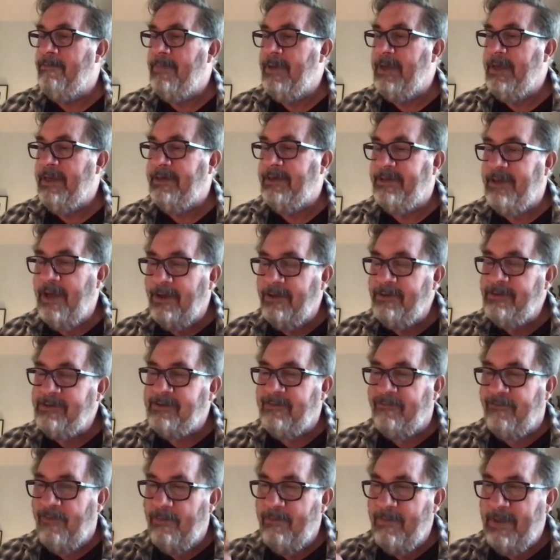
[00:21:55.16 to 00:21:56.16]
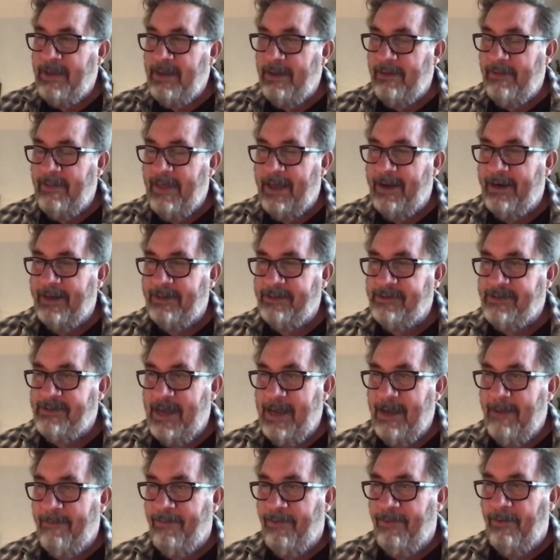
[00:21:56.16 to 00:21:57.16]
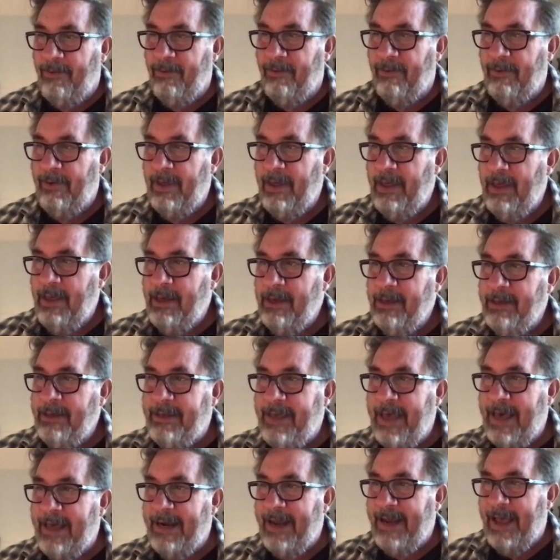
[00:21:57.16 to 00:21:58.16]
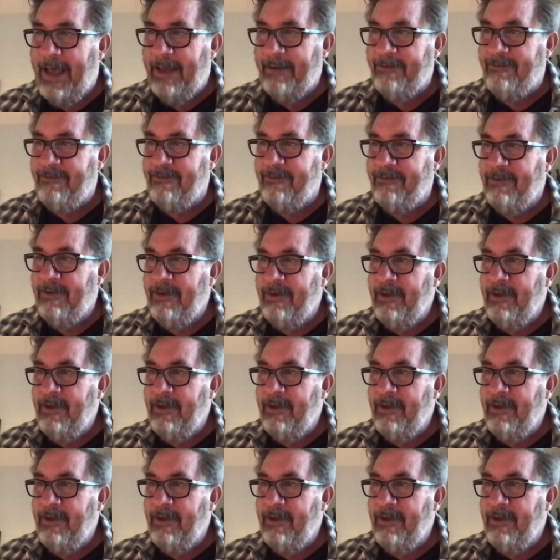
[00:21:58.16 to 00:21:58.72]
it does for me in that example get at,